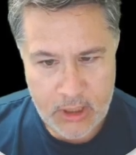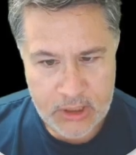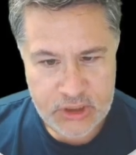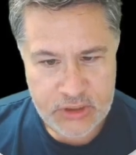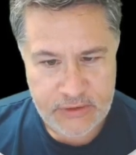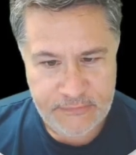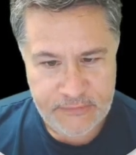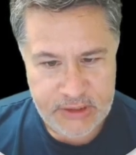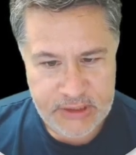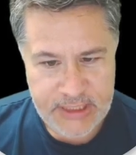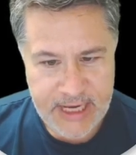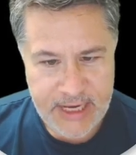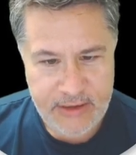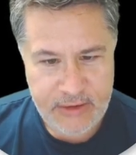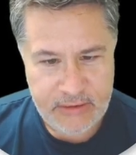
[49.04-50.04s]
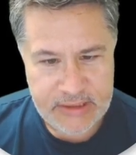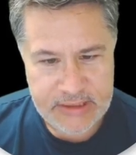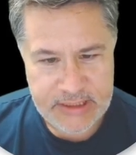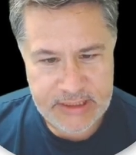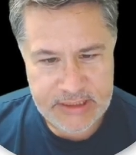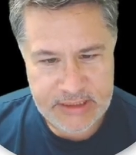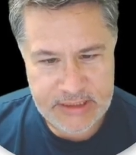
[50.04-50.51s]
So the first thing I
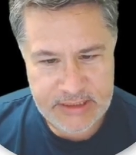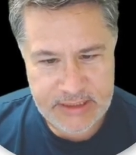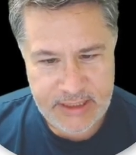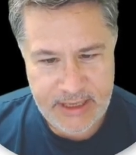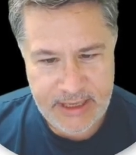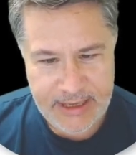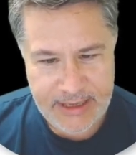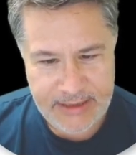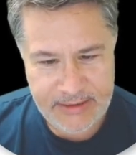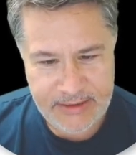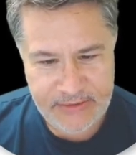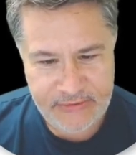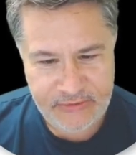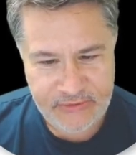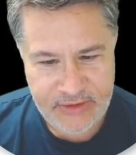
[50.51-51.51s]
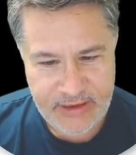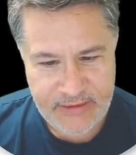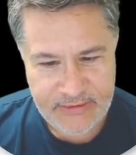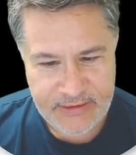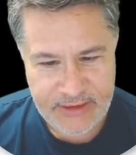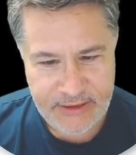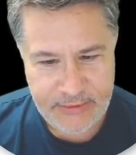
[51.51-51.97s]
noticed is, this is kind
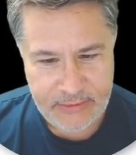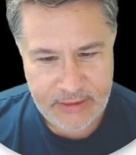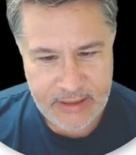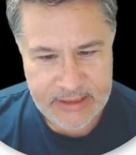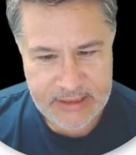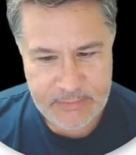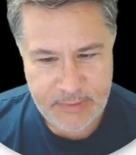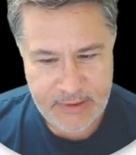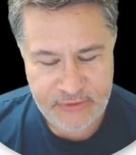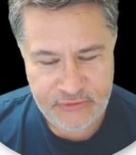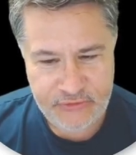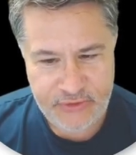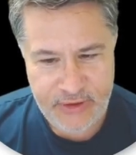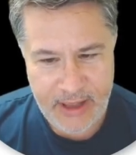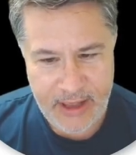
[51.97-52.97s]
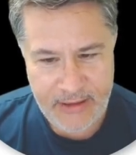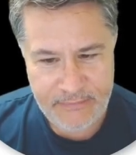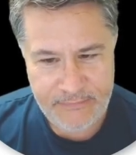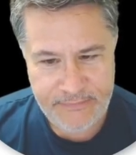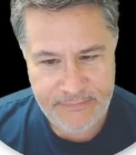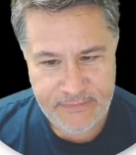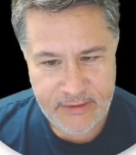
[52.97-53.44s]
of cute. It's a bunch
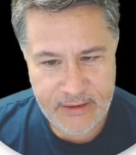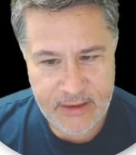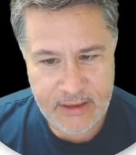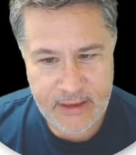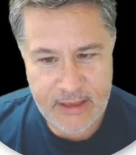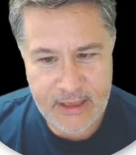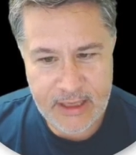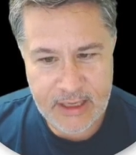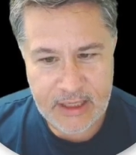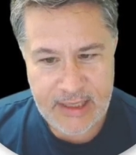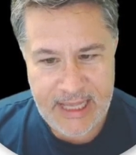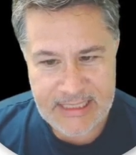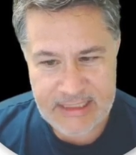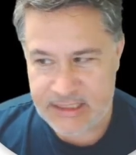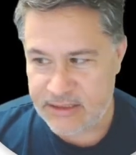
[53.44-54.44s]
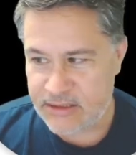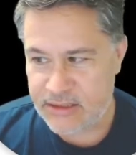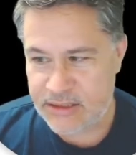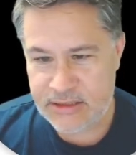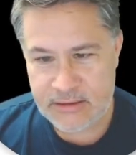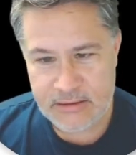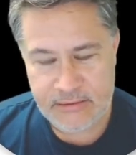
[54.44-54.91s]
of
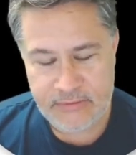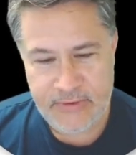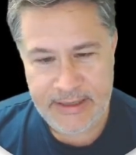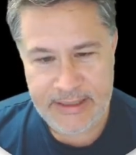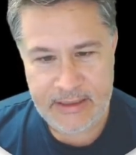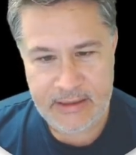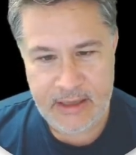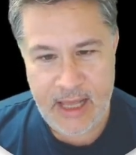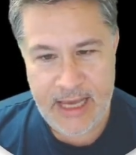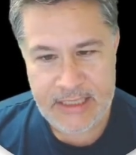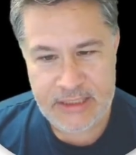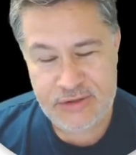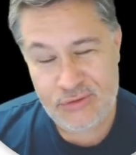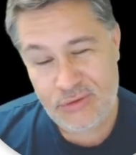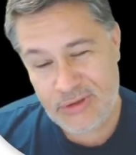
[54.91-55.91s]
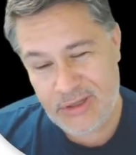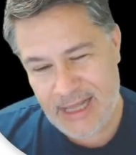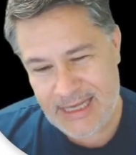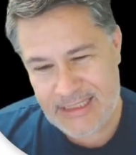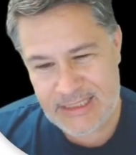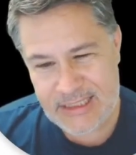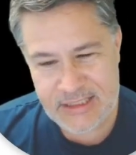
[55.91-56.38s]
classes, right? High school
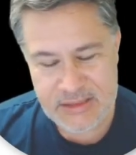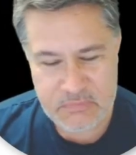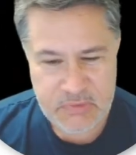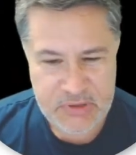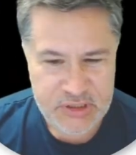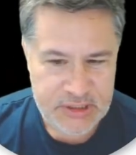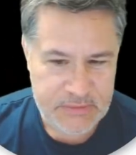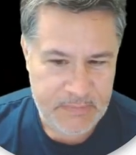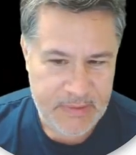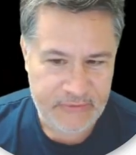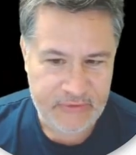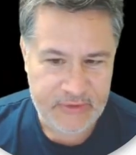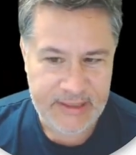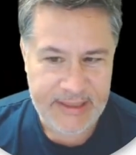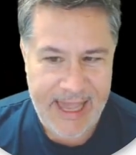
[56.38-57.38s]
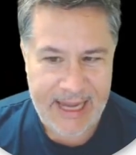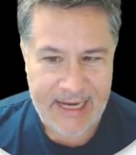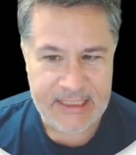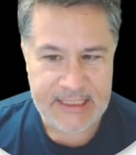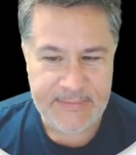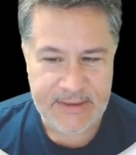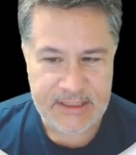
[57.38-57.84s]
classes, but just basically
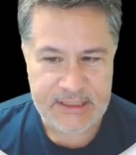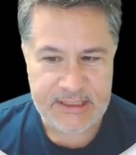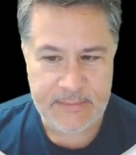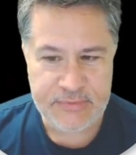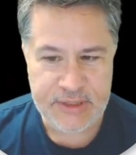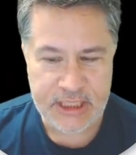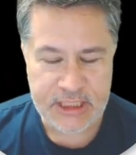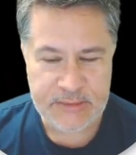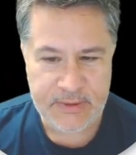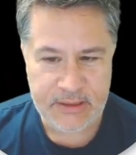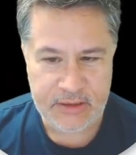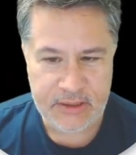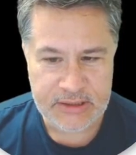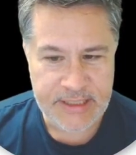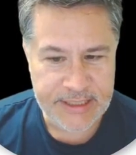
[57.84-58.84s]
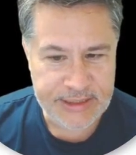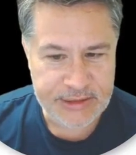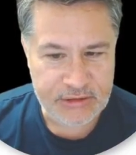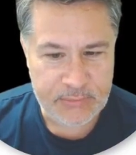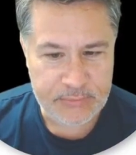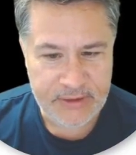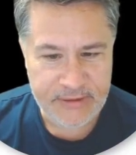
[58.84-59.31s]
academic subjects, but it looks like
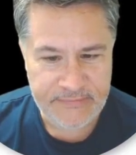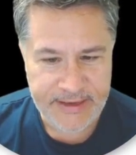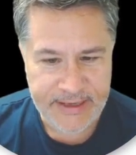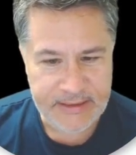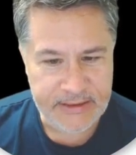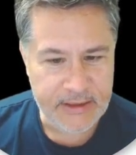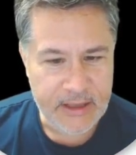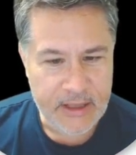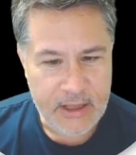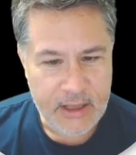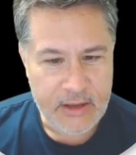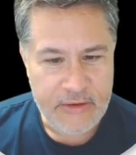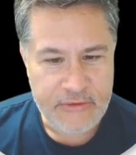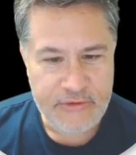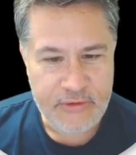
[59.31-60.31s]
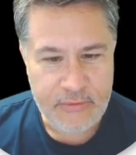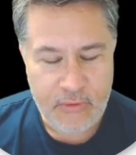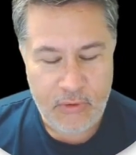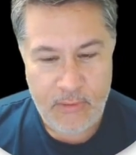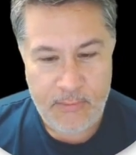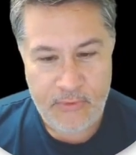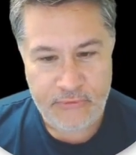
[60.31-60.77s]
they're abbreviated. So
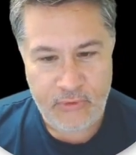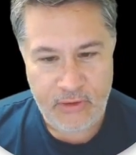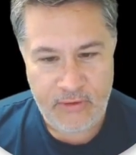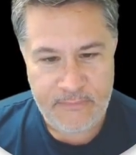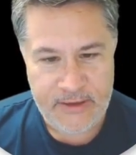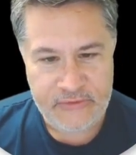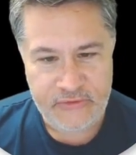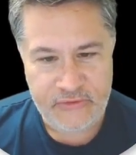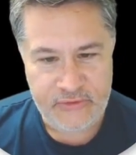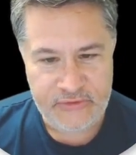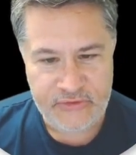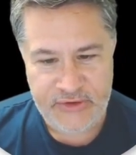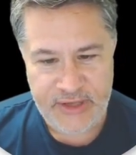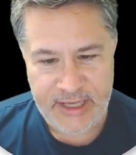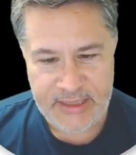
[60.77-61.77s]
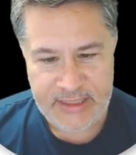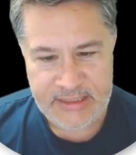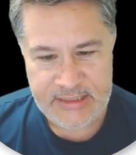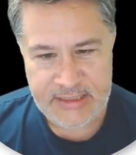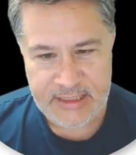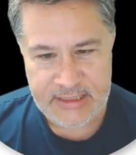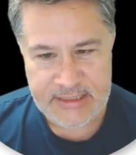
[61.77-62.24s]
almost all of my students take
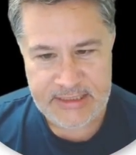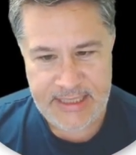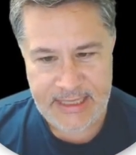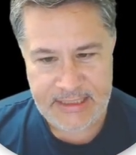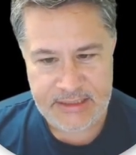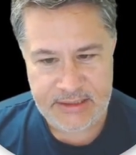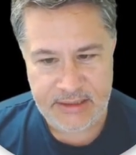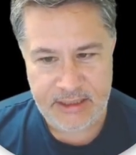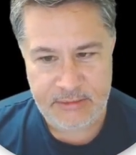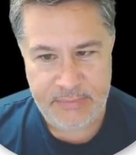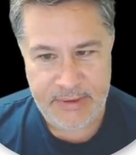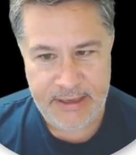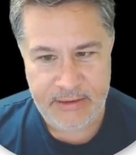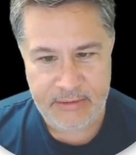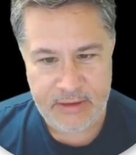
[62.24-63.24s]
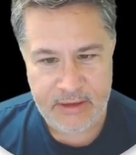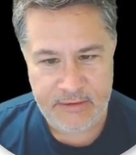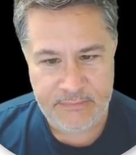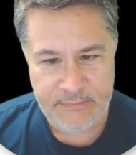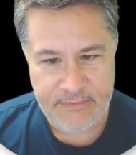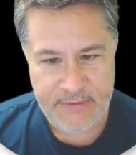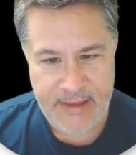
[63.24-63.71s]
these things, stats, lit, bio, gov,